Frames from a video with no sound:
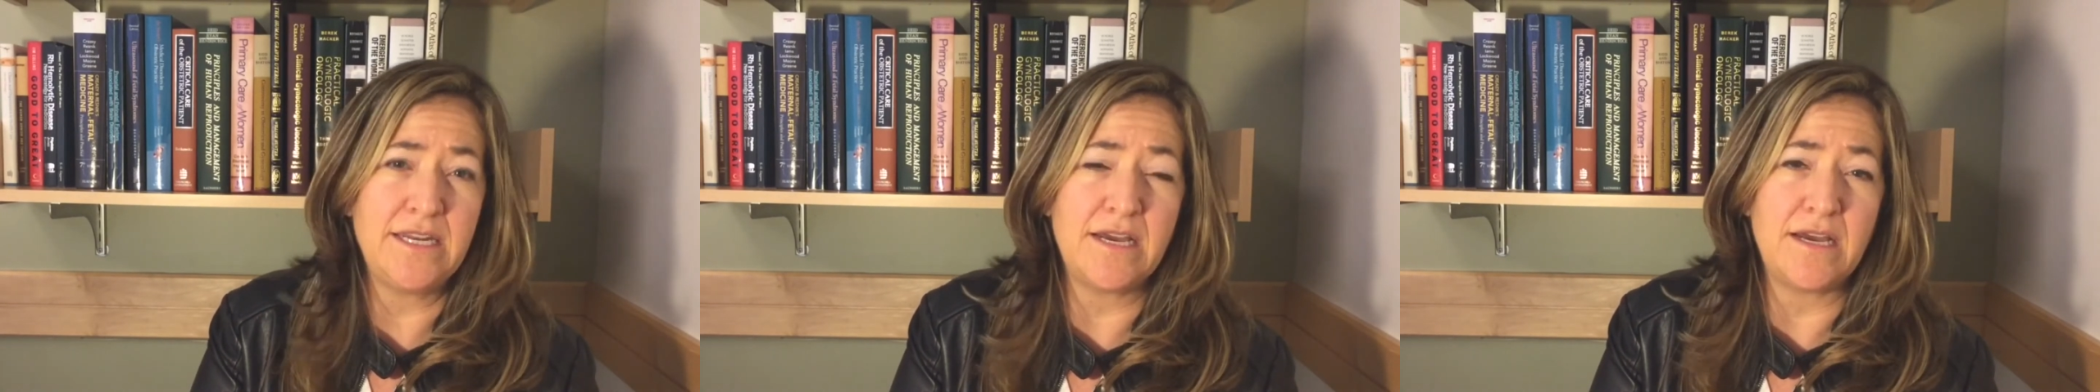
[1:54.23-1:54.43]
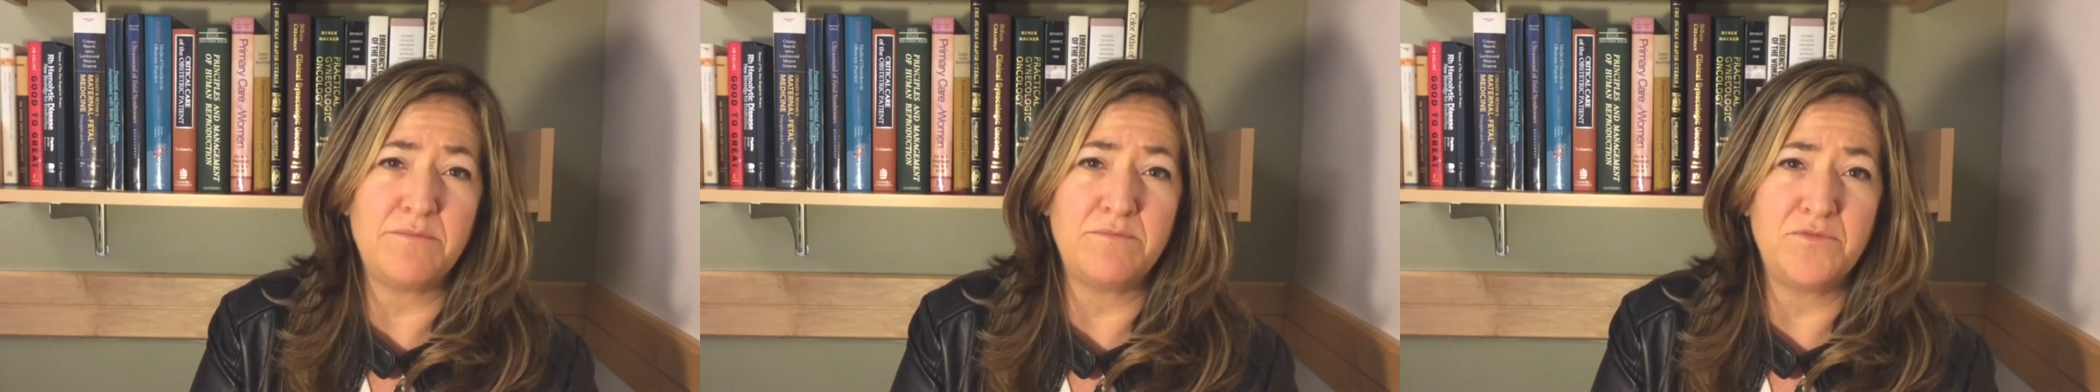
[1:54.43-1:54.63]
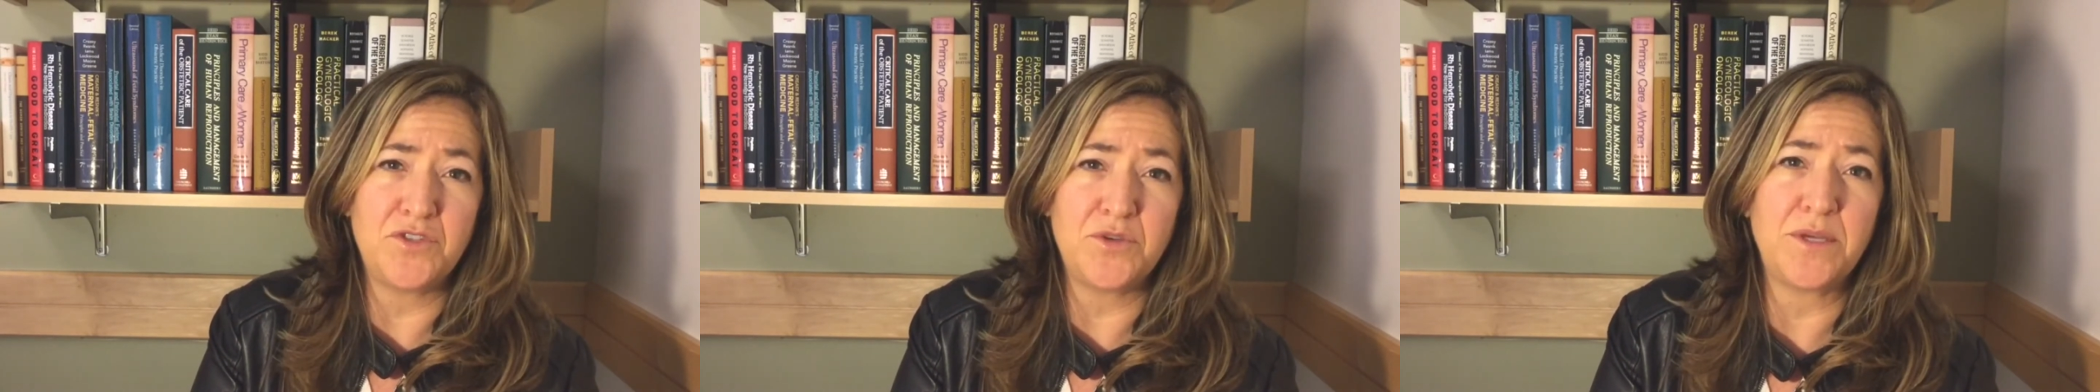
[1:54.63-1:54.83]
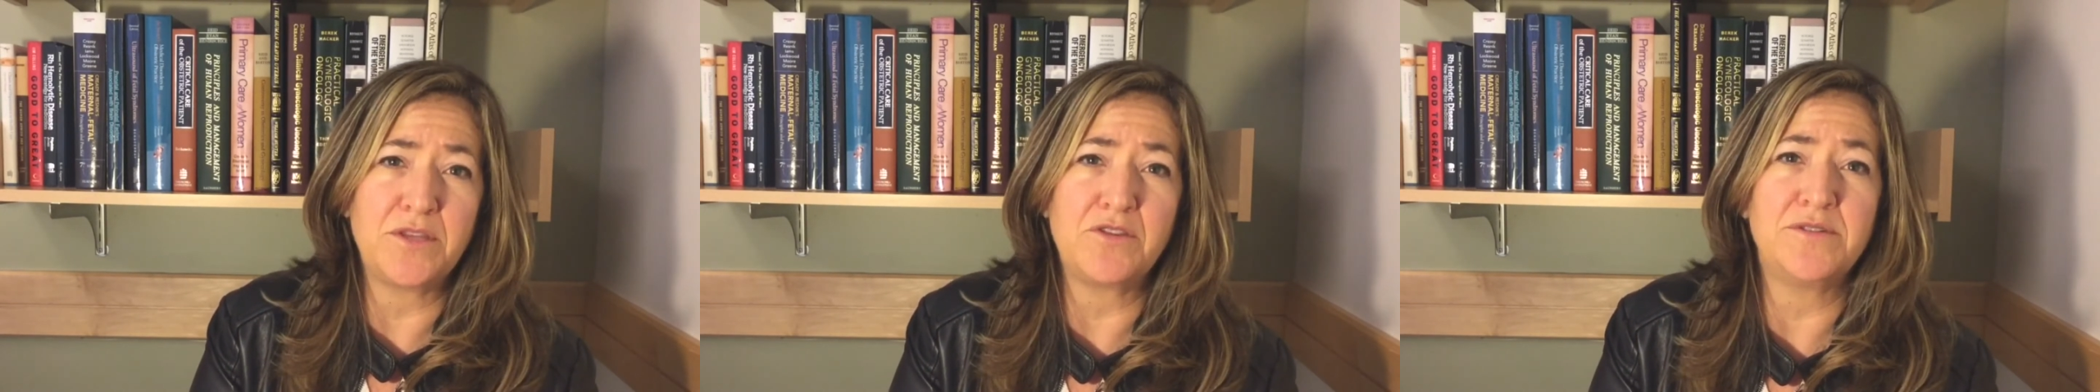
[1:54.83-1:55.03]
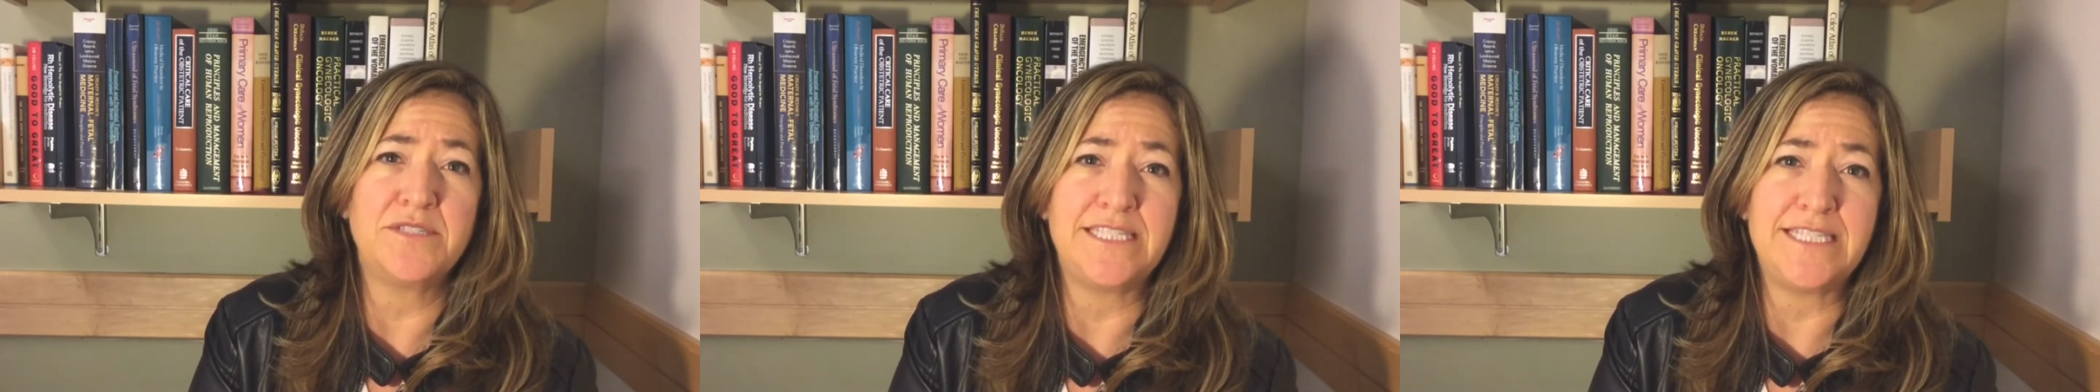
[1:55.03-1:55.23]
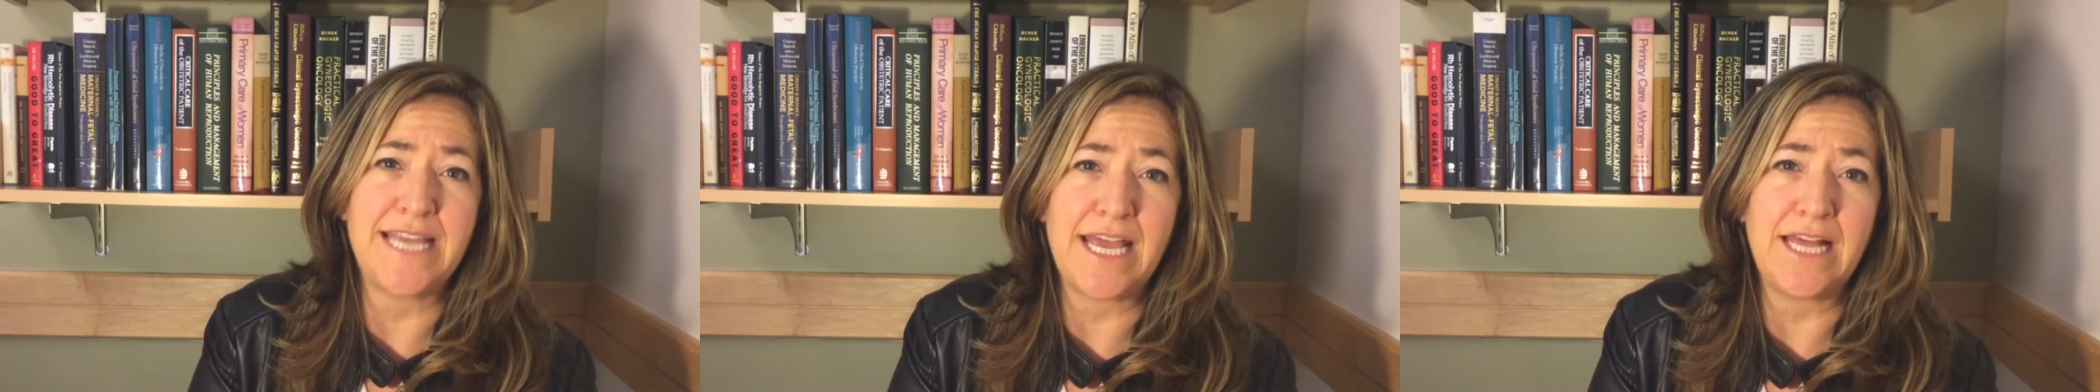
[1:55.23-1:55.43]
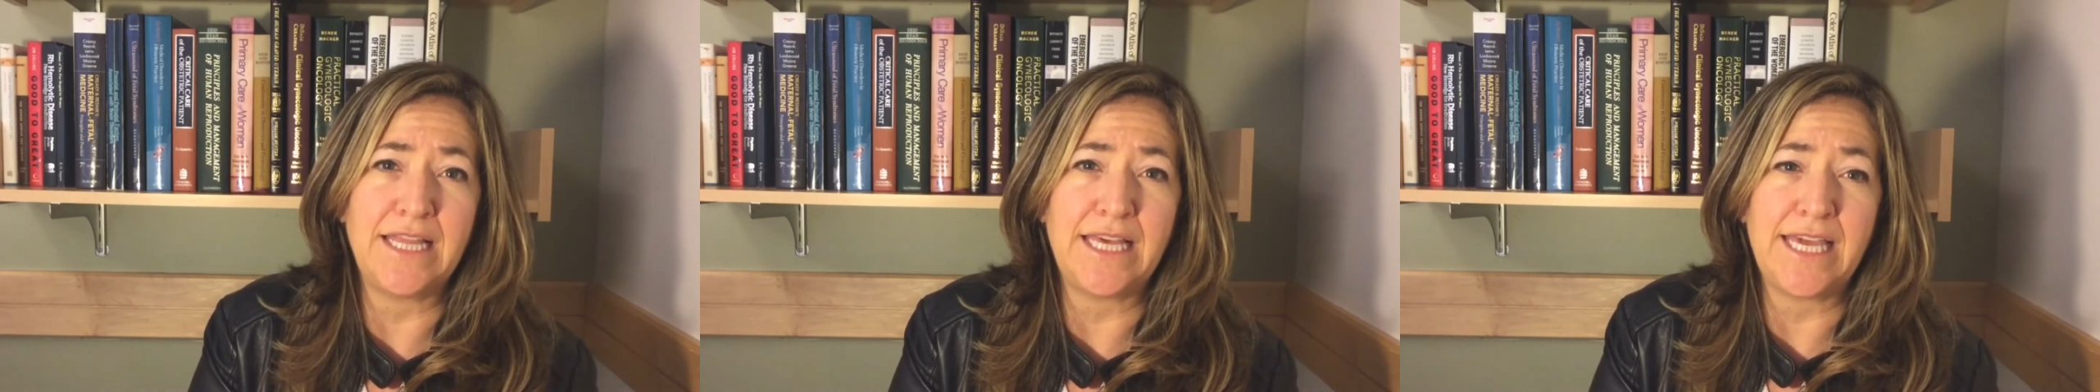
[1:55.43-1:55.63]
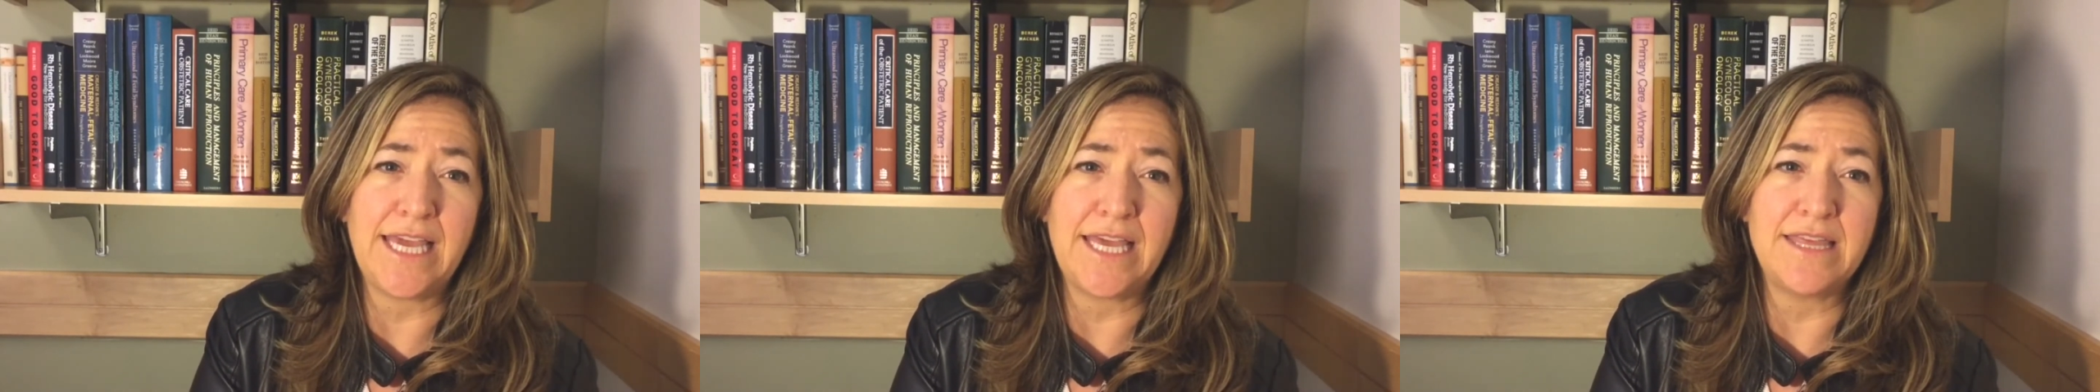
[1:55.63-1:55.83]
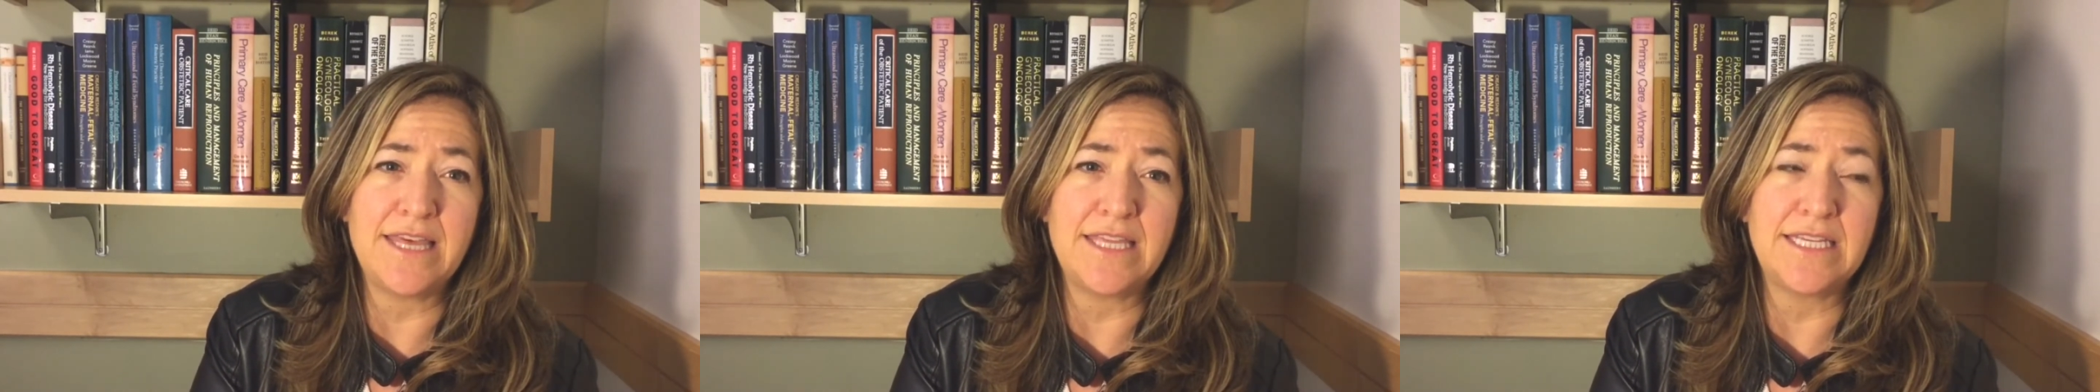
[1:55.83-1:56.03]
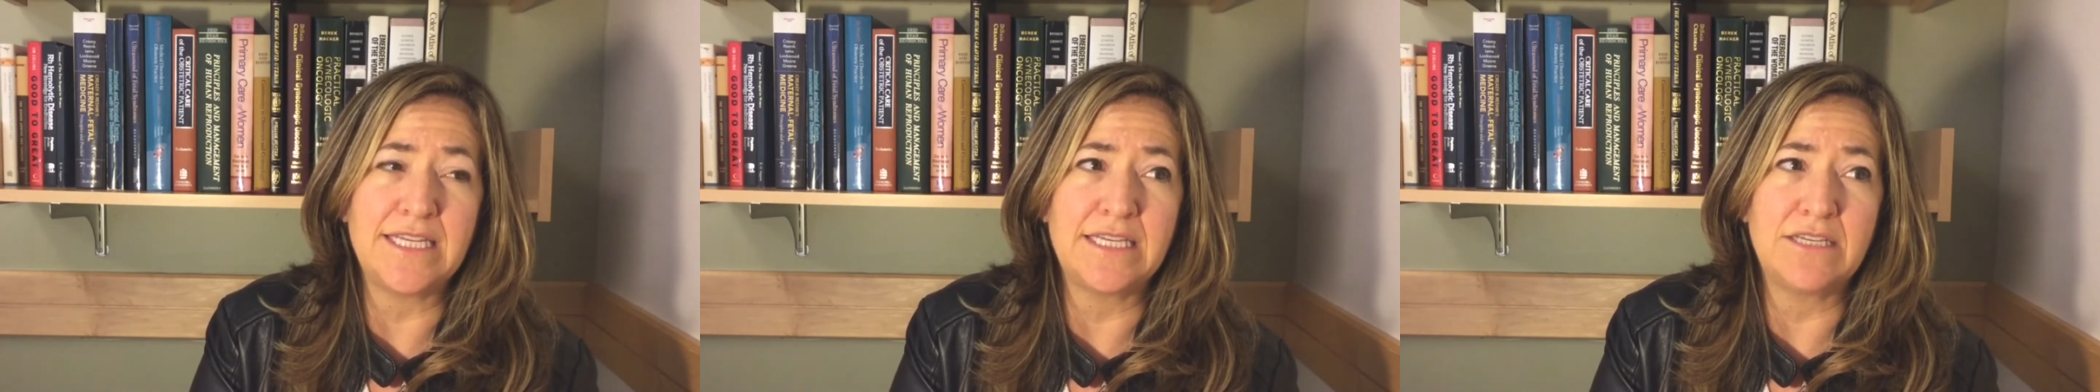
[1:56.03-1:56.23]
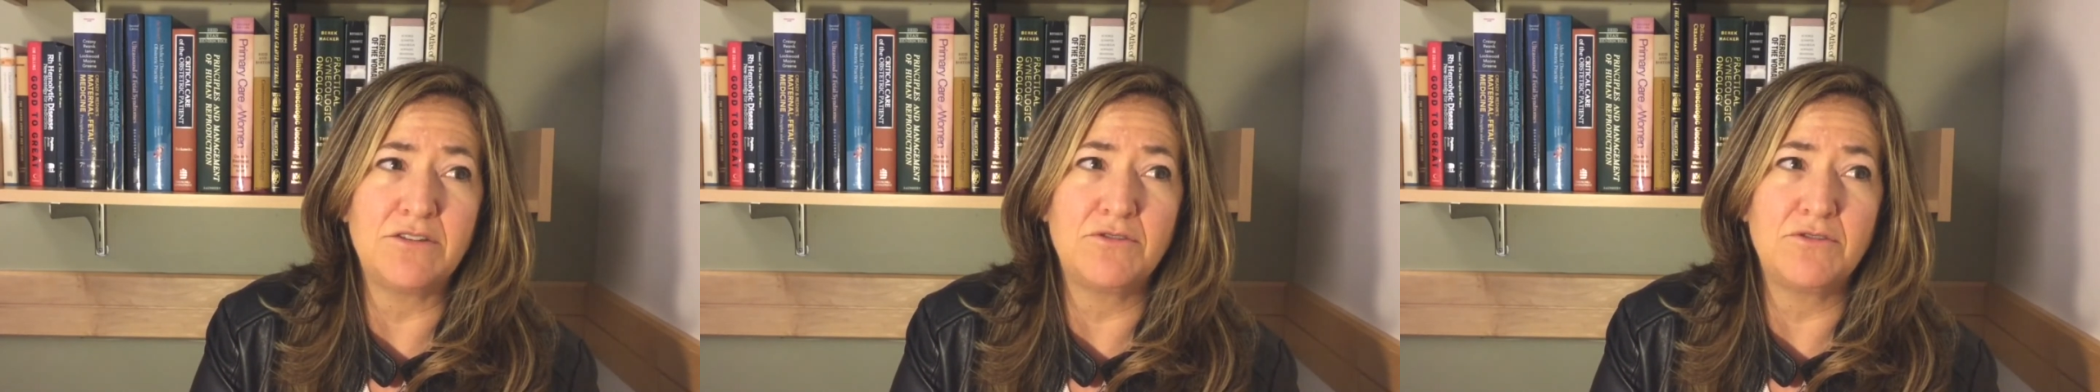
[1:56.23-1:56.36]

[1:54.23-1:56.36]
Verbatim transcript: um, doing those daily, and then